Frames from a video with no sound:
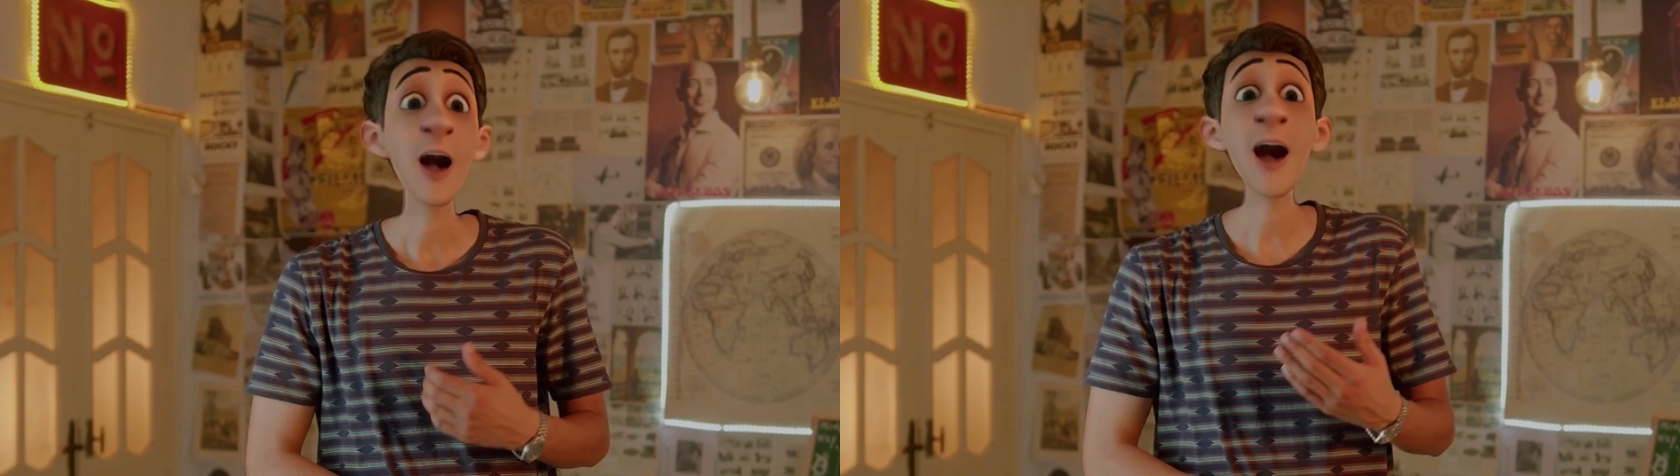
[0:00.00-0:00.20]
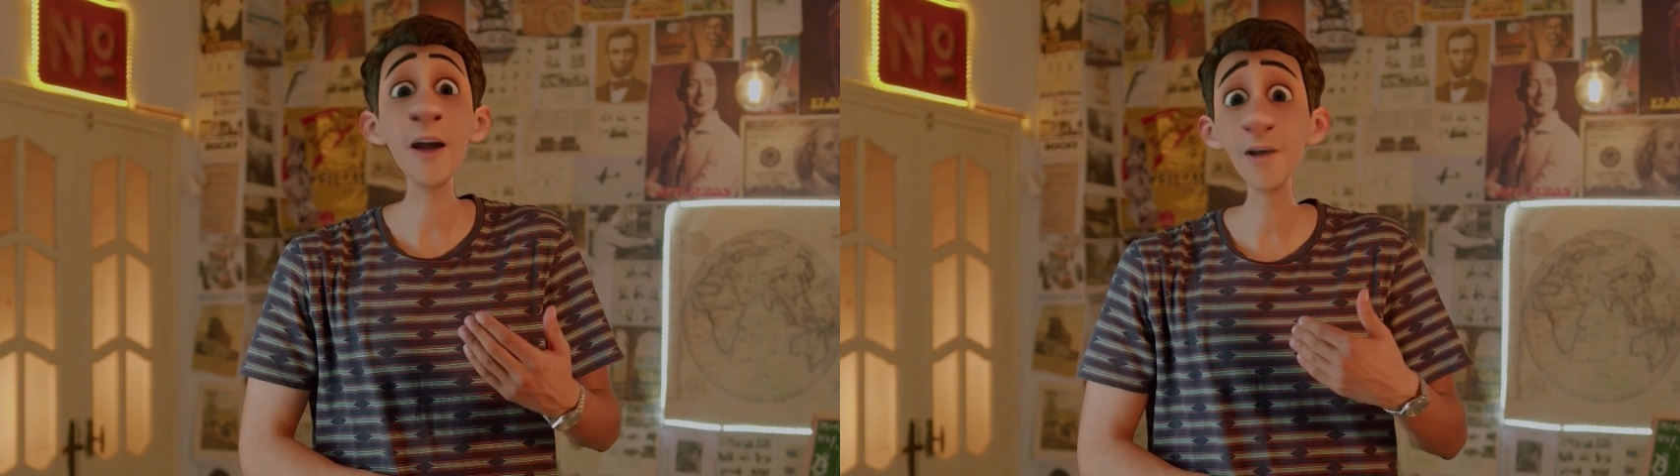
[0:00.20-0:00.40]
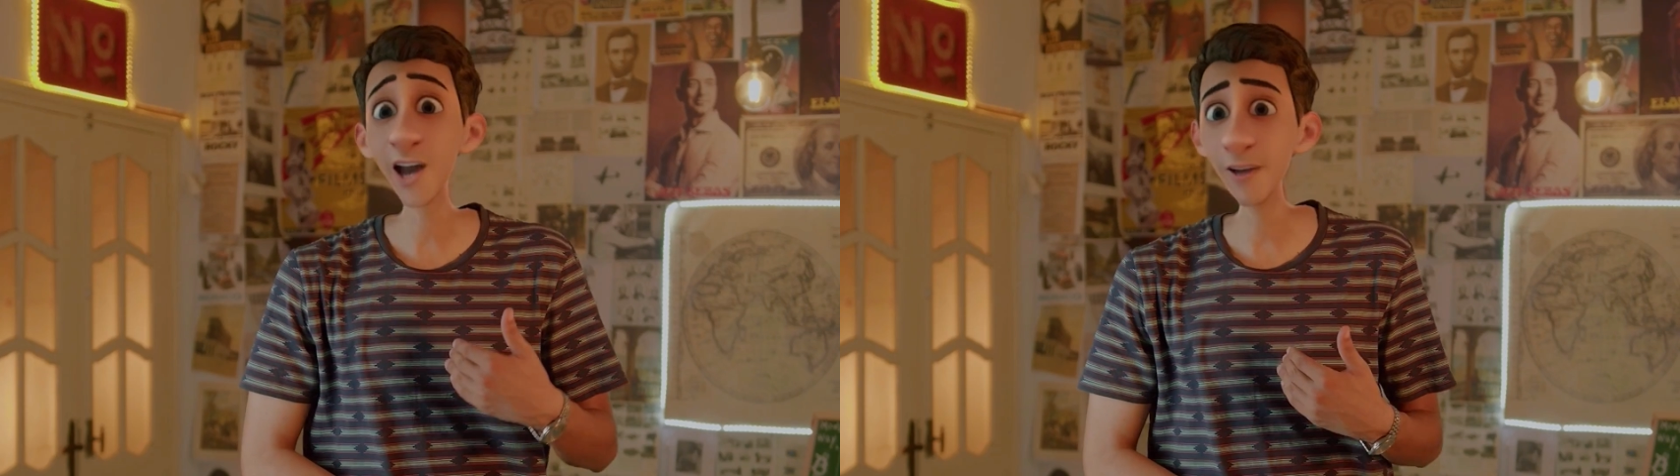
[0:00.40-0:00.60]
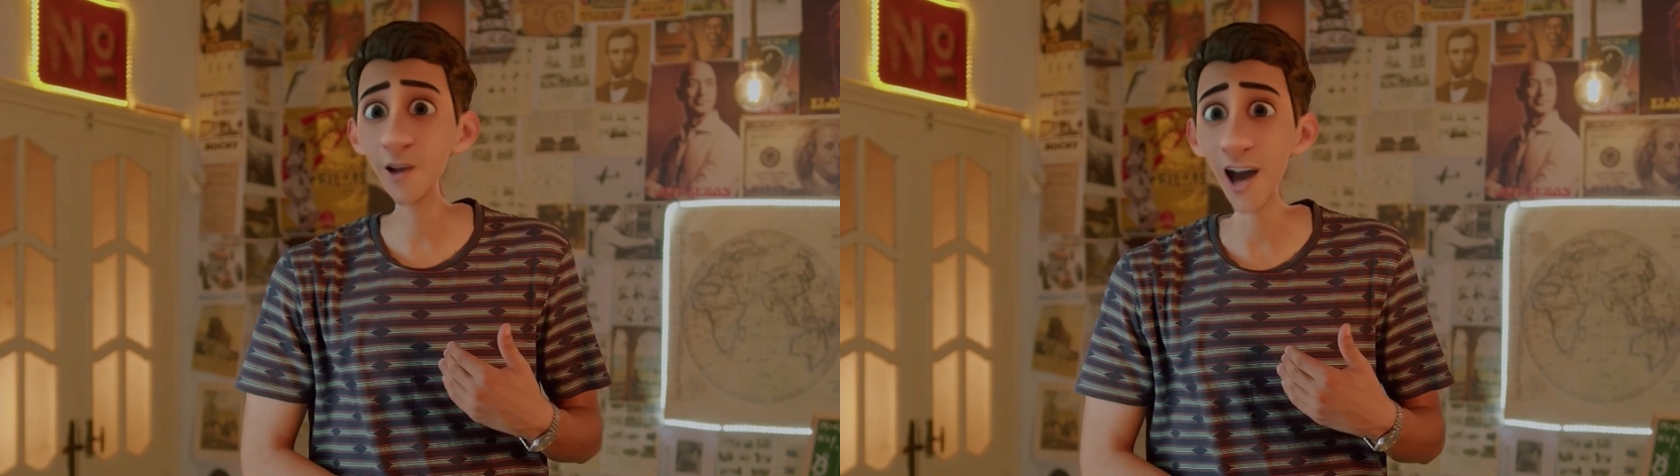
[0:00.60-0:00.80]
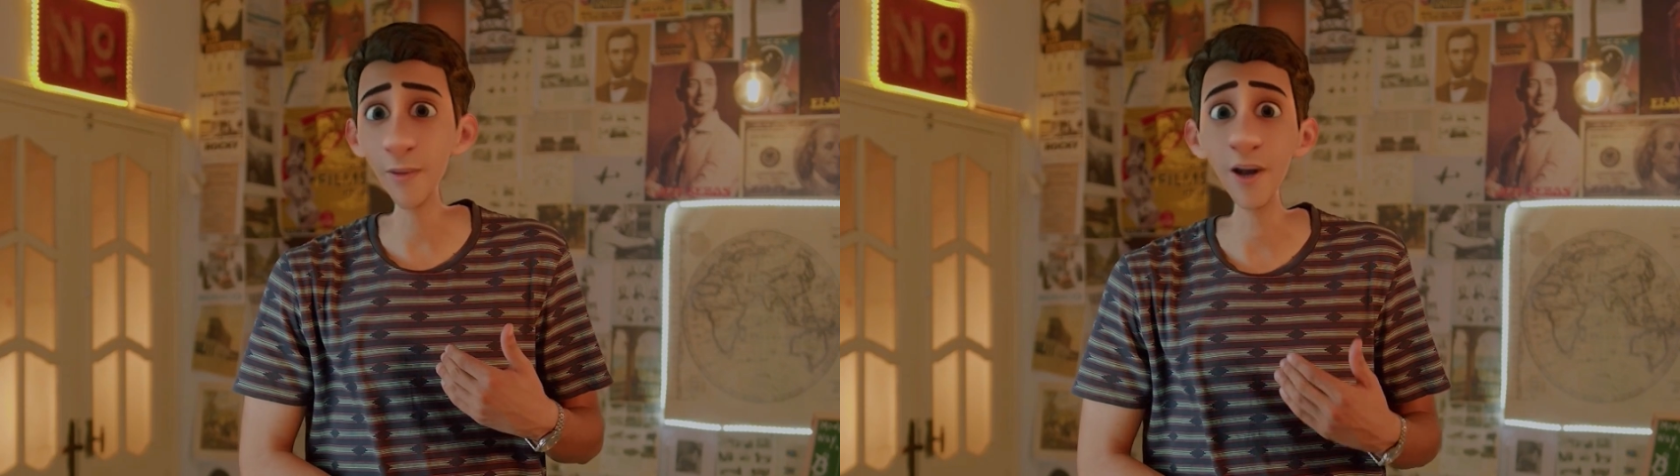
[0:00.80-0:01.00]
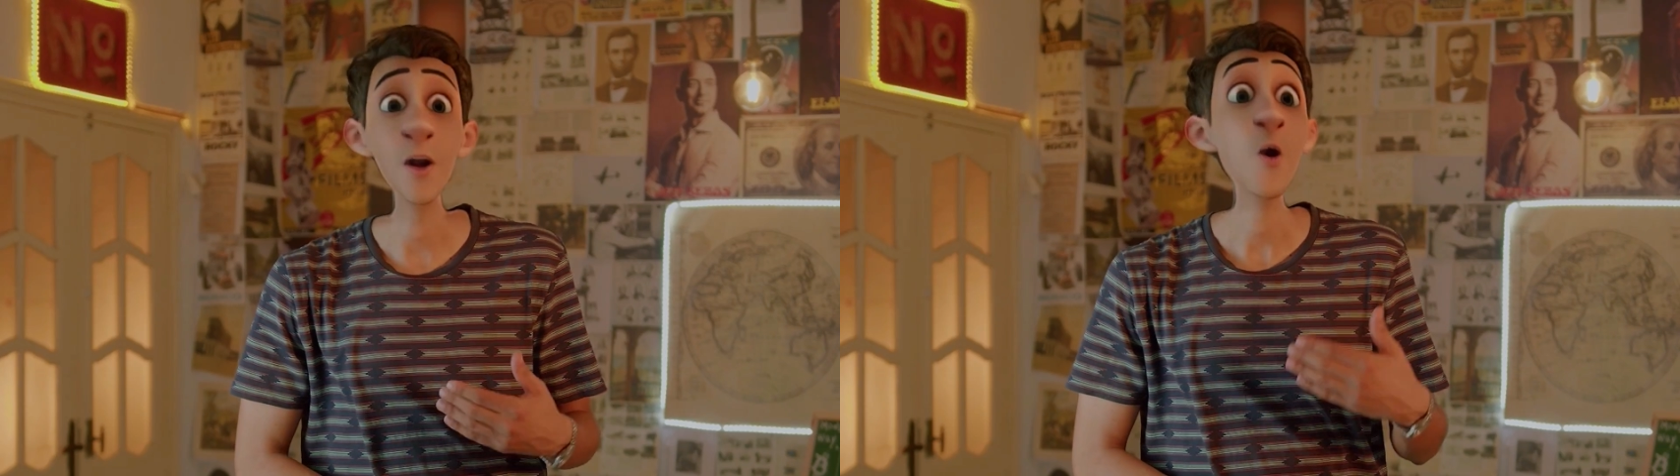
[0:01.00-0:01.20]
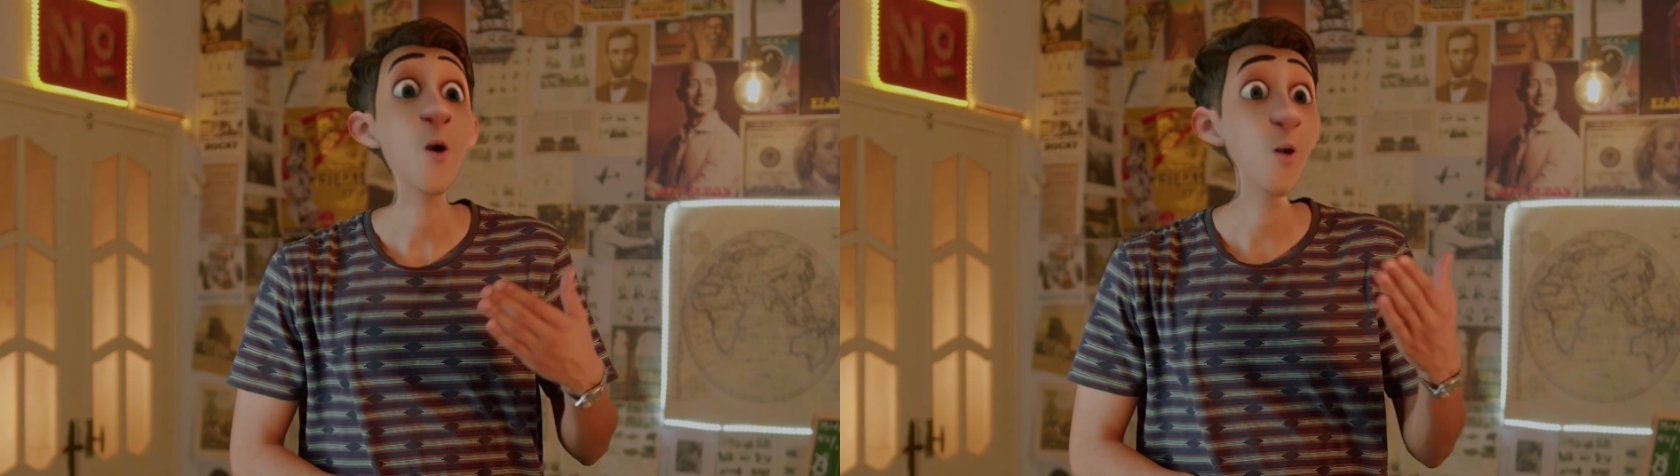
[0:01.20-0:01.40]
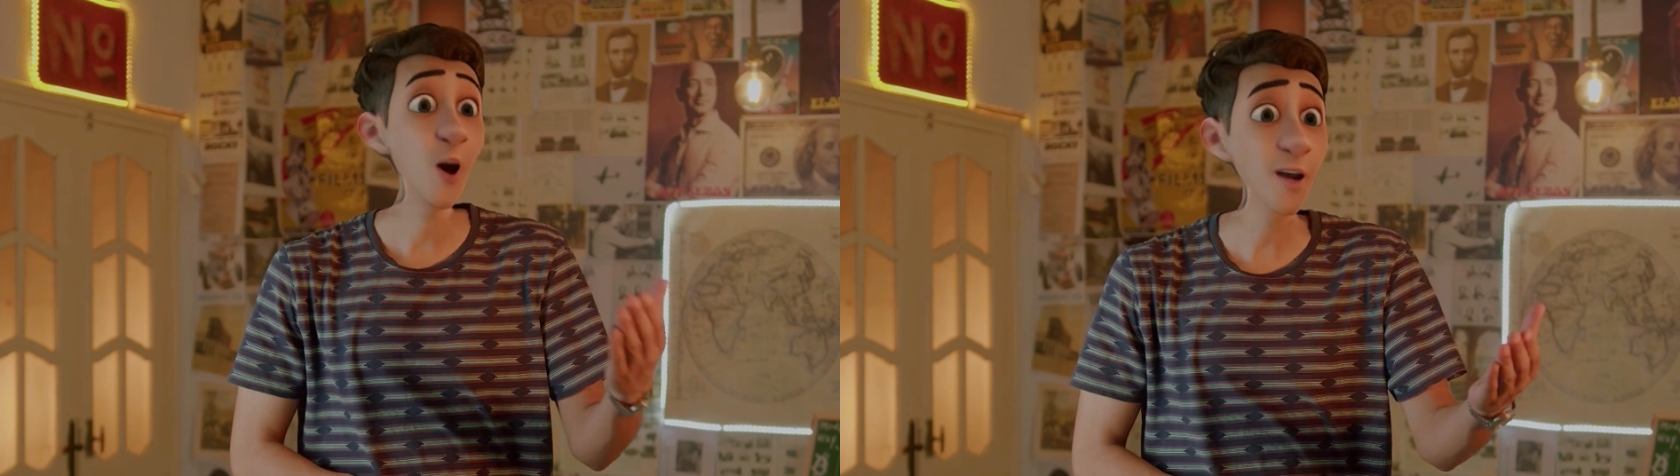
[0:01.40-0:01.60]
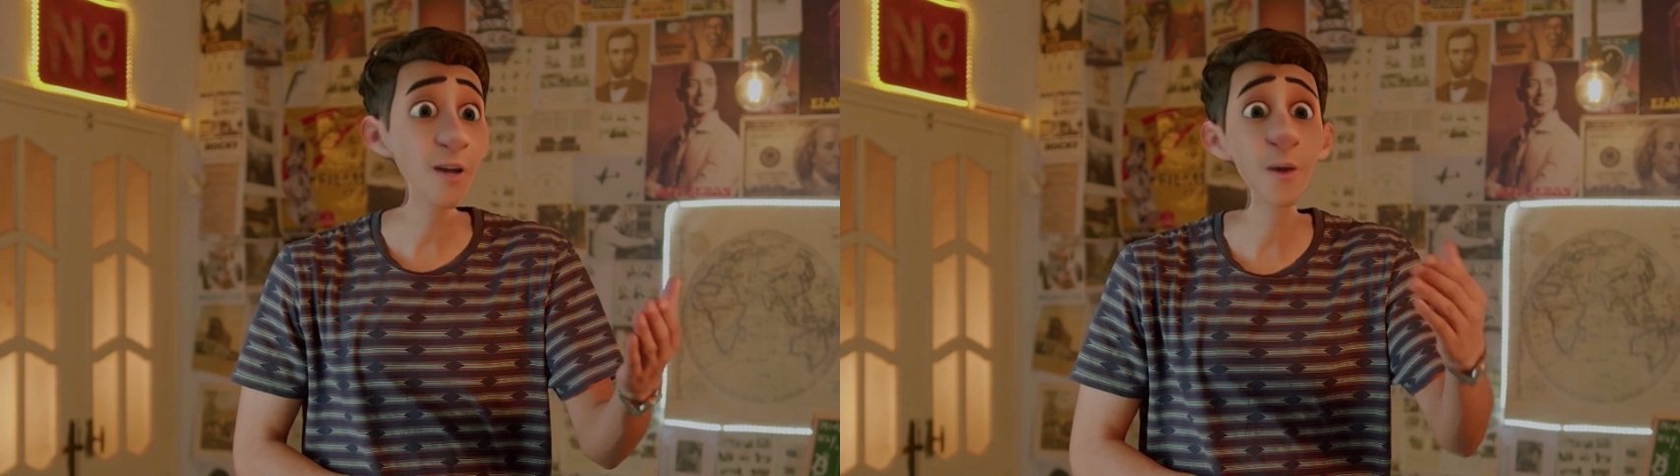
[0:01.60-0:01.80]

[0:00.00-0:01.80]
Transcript: I'm Chakid Chavin. Welcome